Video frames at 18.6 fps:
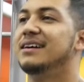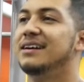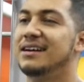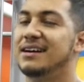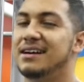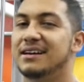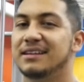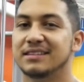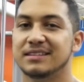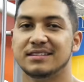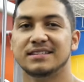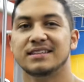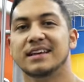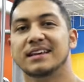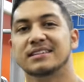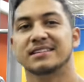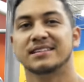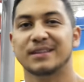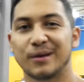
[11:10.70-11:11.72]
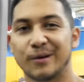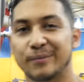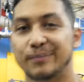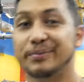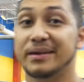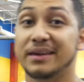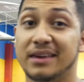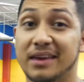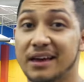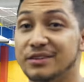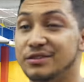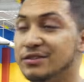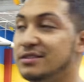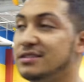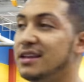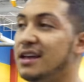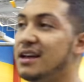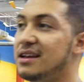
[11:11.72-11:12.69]
Uh, this next oblique
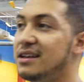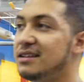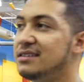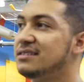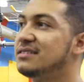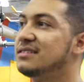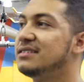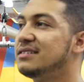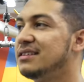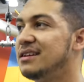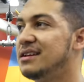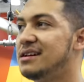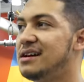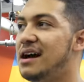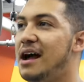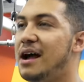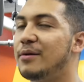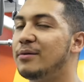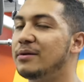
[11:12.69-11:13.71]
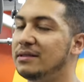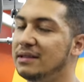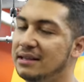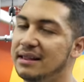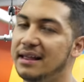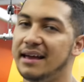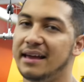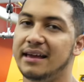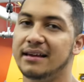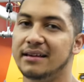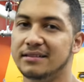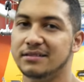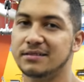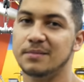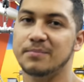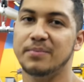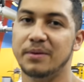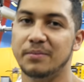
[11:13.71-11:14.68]
exercise I really like.
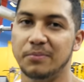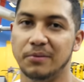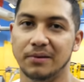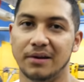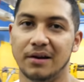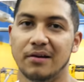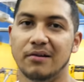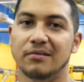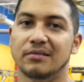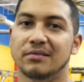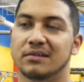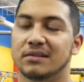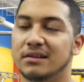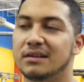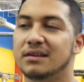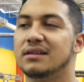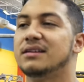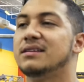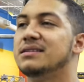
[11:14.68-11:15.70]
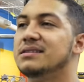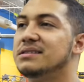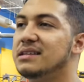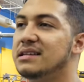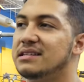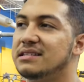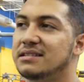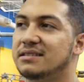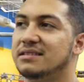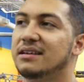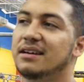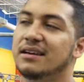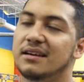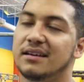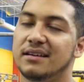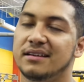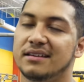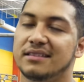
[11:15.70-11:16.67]
Some people don't because they
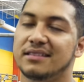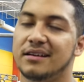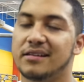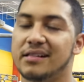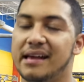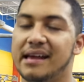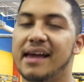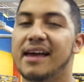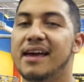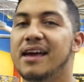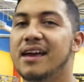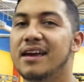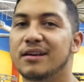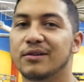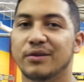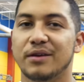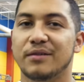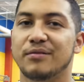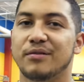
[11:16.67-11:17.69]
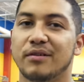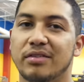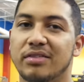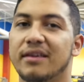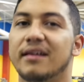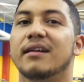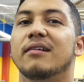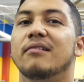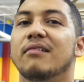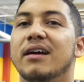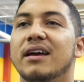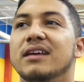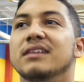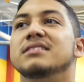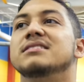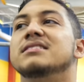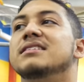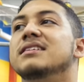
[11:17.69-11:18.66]
they're like, hey, it'll give you a thicker
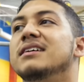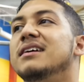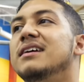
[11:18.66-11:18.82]
waist.